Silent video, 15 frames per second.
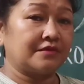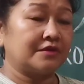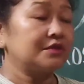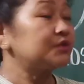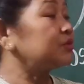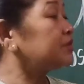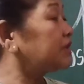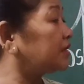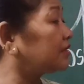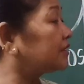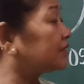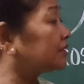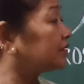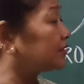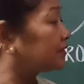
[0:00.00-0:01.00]
So here
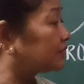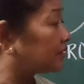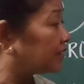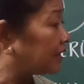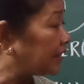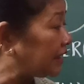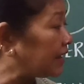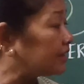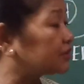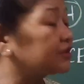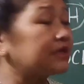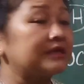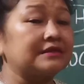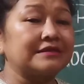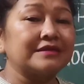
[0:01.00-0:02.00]
the H
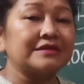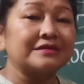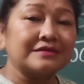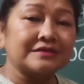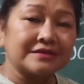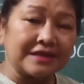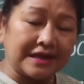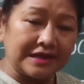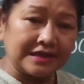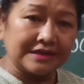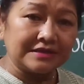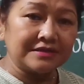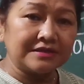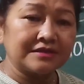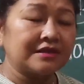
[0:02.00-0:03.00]
is
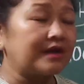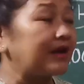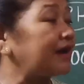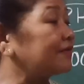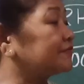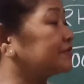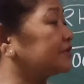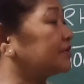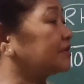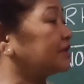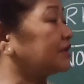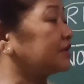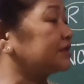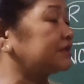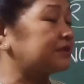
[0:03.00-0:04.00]
silent after
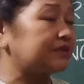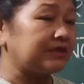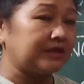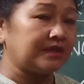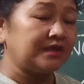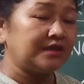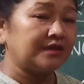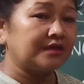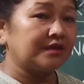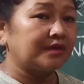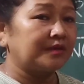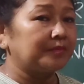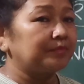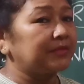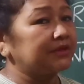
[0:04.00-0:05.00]
a C,
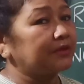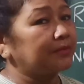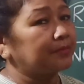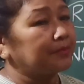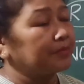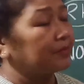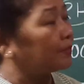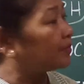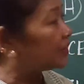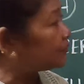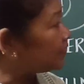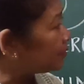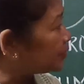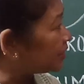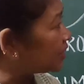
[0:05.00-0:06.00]
but
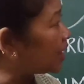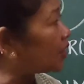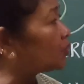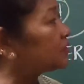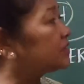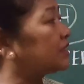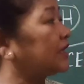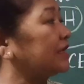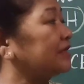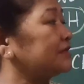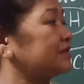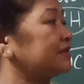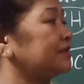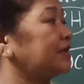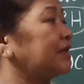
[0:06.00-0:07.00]
we pronounce it
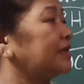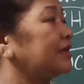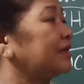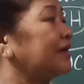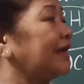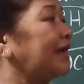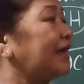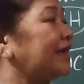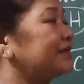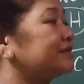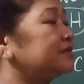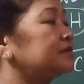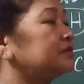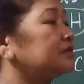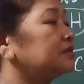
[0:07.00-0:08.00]

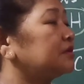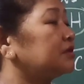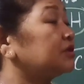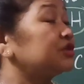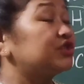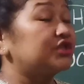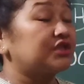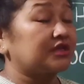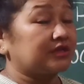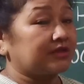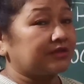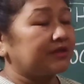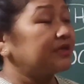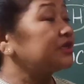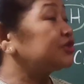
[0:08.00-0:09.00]
as ch,
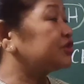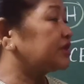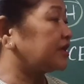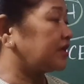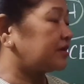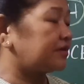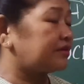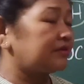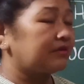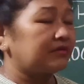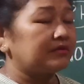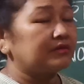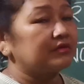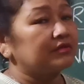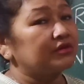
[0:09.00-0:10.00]
chair,
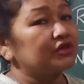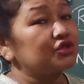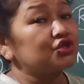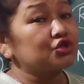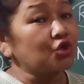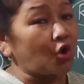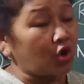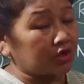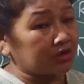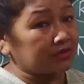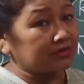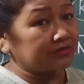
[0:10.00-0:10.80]
chalk,